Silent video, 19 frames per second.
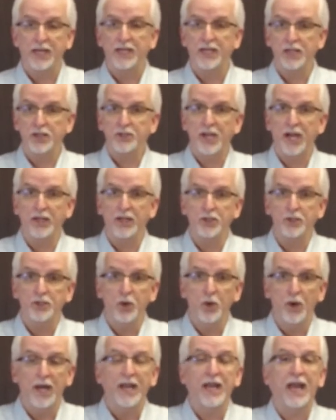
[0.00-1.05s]
And here's how you
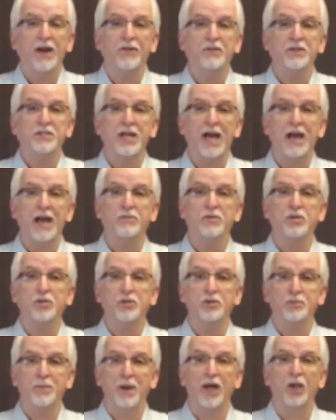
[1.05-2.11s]
do it. Every time you
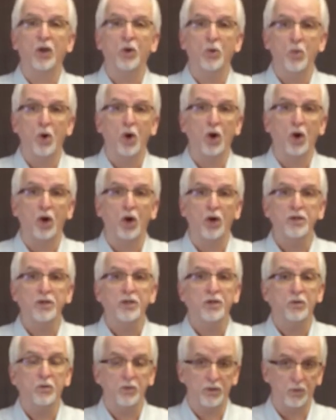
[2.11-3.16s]
spell a word,
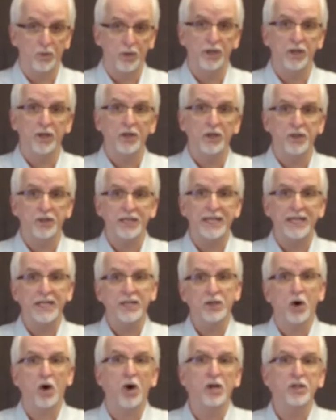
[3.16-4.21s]
will the
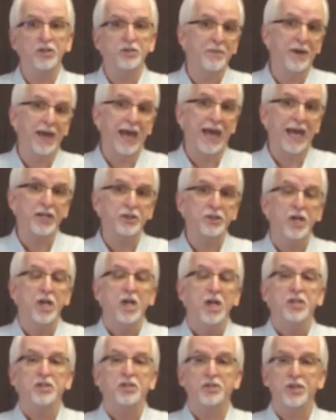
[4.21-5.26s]
cards match?
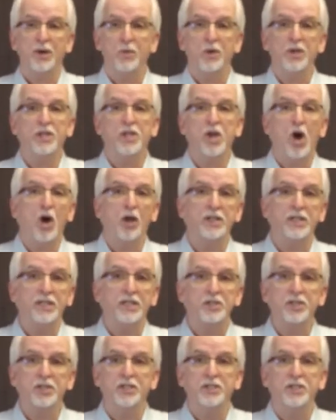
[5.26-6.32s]
Someone in the
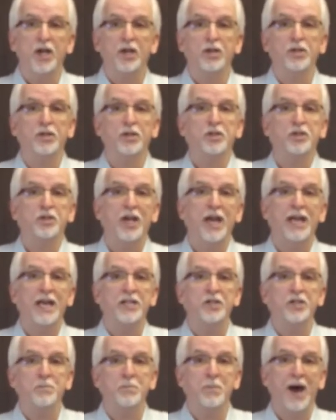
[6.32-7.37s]
audience can tell you to
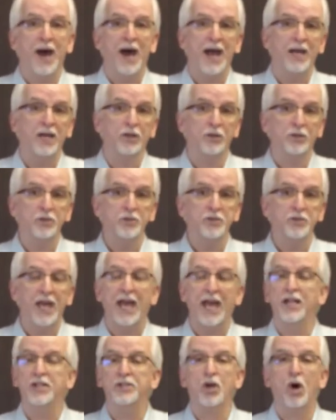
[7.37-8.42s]
change piles
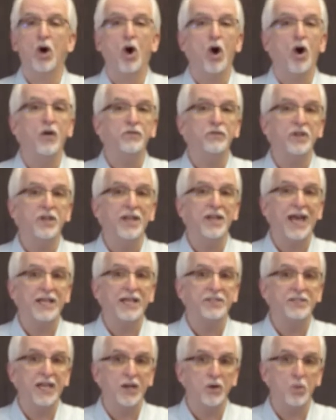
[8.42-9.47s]
as often
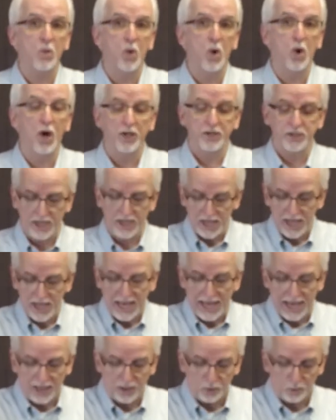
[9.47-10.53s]
as they want.
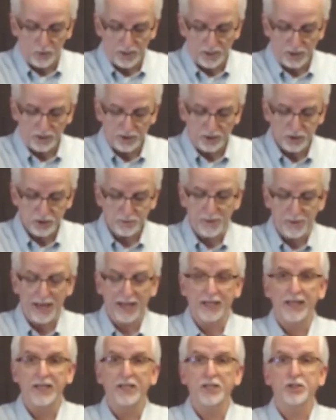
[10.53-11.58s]
And the way you're going to
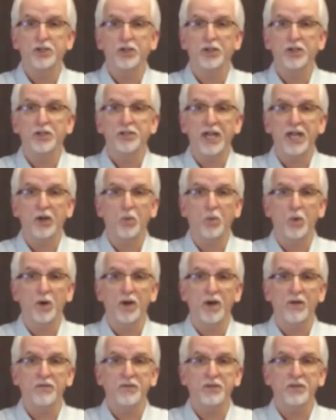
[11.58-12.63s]
spell it is you're going to take one
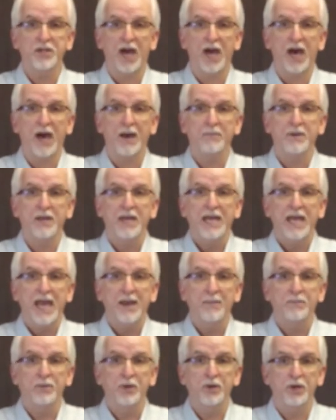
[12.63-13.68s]
off the top
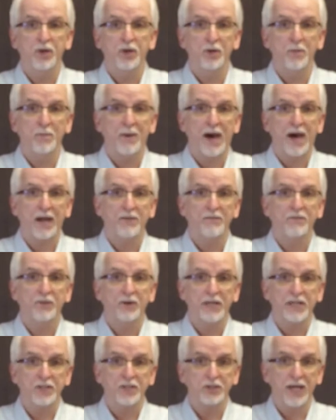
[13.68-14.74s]
and put it on the bottom for
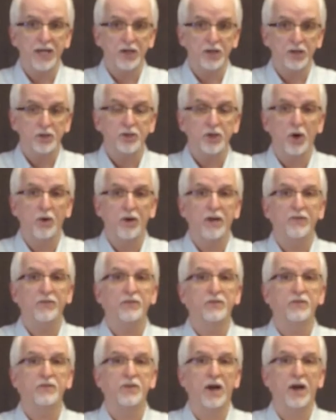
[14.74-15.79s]
each letter. So
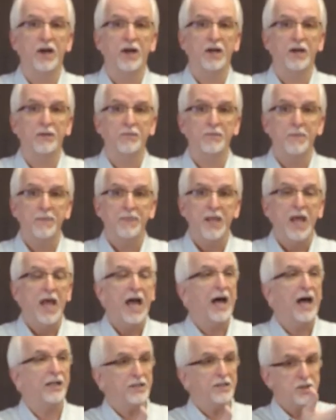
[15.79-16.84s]
if
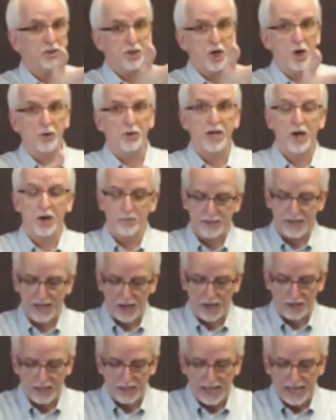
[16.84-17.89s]
I'll get Joe to help me
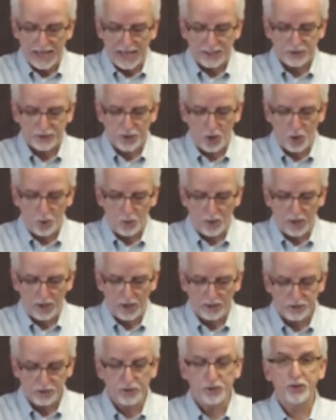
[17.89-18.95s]
out. And
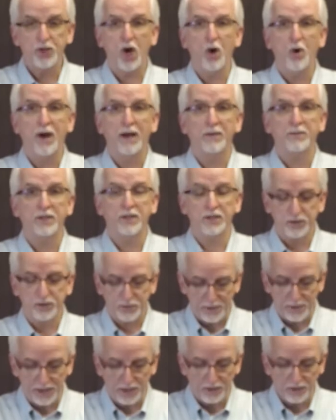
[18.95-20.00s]
so, Joe, I'm going to
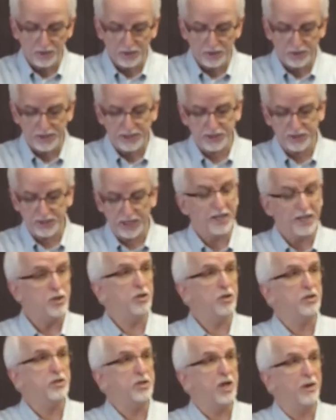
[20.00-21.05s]
spell these, and you
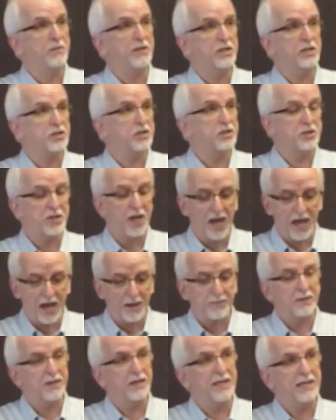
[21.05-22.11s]
can tell me to
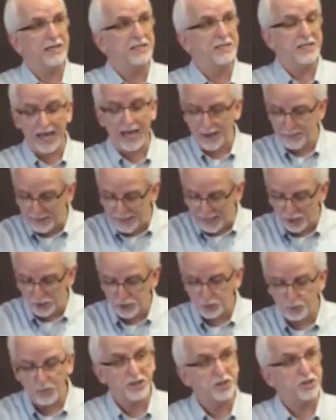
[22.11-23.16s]
stop anytime, and I'll
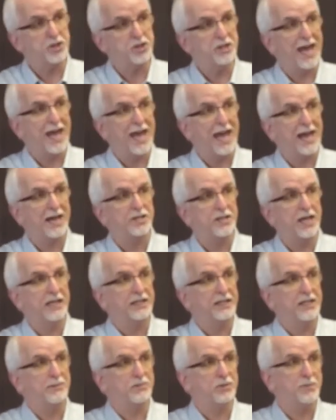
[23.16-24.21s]
switch stacks and
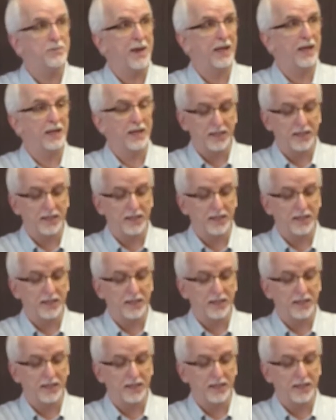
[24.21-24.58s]
keep spelling.